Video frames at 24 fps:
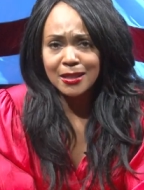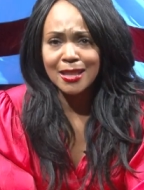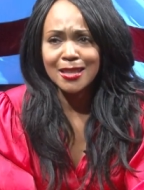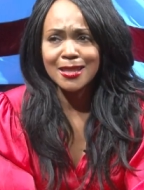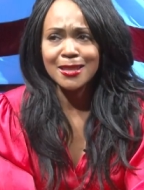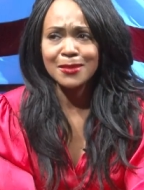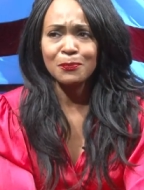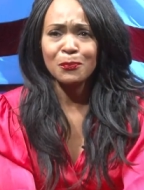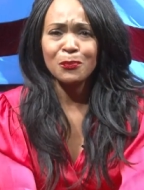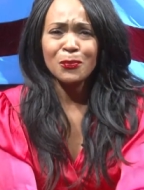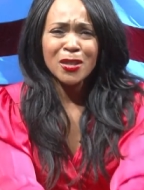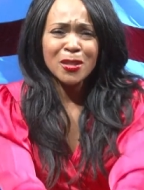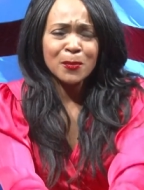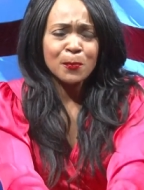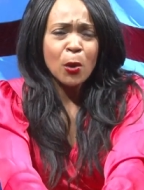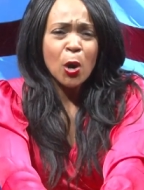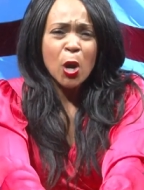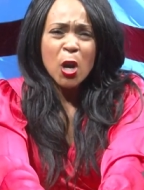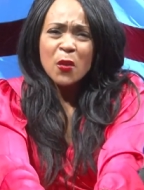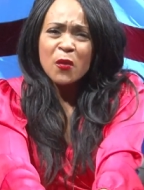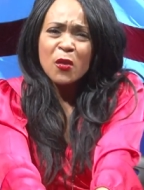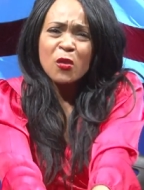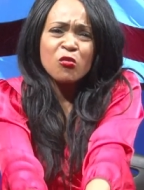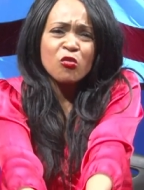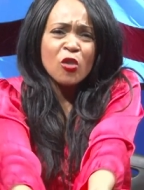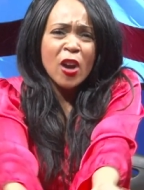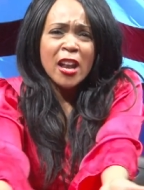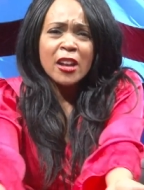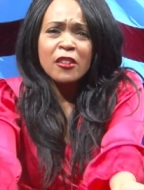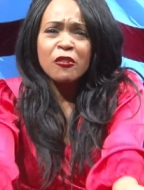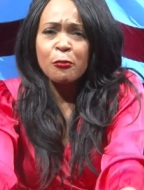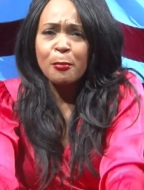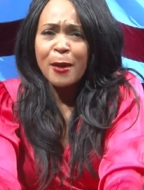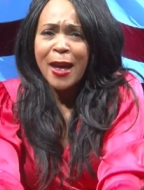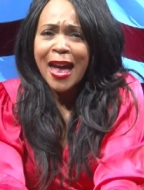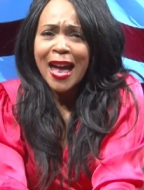It's part of a rite
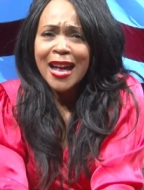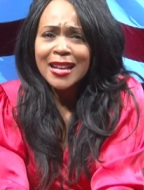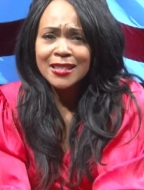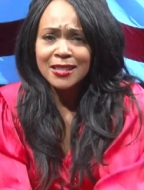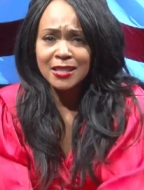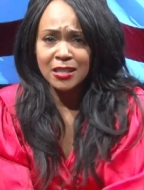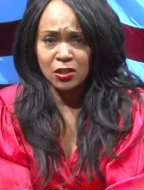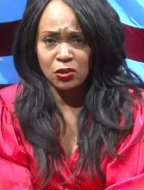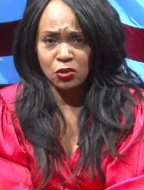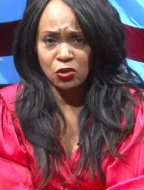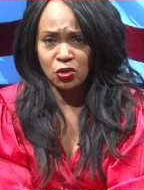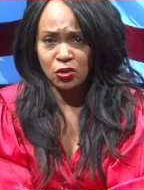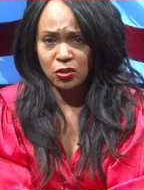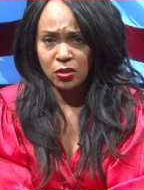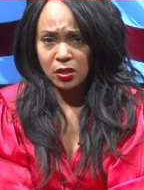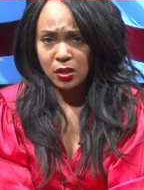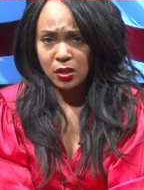of passage.